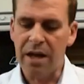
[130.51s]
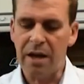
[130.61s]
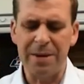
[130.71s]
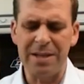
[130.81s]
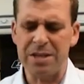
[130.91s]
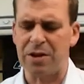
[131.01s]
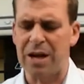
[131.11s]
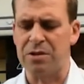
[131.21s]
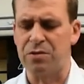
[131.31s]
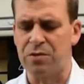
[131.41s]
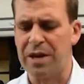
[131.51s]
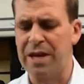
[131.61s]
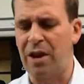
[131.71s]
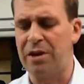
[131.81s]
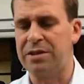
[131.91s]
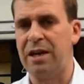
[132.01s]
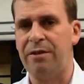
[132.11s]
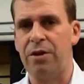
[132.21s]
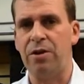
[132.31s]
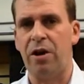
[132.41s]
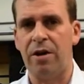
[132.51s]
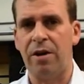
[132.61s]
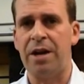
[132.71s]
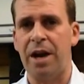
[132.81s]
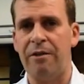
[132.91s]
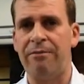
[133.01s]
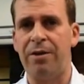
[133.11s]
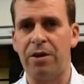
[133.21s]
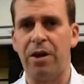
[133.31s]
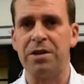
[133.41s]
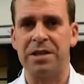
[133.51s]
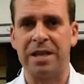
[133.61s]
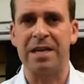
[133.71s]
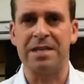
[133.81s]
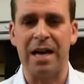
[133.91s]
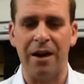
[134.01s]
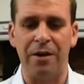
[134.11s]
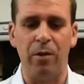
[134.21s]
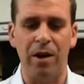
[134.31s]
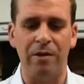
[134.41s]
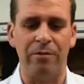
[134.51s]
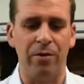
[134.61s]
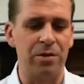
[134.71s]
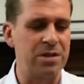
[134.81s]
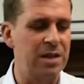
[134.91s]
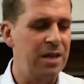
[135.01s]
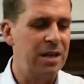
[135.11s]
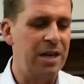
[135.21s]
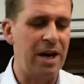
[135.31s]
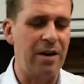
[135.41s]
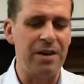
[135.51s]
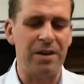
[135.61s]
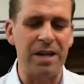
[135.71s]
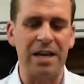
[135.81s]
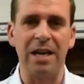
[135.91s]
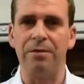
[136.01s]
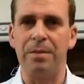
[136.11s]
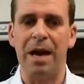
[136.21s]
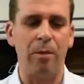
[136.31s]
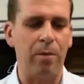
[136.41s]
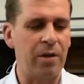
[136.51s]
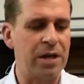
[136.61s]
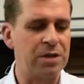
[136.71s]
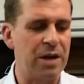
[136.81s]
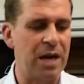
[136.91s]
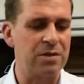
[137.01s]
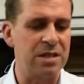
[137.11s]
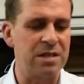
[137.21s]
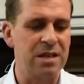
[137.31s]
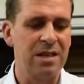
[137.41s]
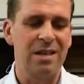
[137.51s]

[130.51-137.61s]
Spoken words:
I mean, this trouser is really ideal if you got a few guys to kit out in a workforce, you know, and you're going to give them nail pocket trousers,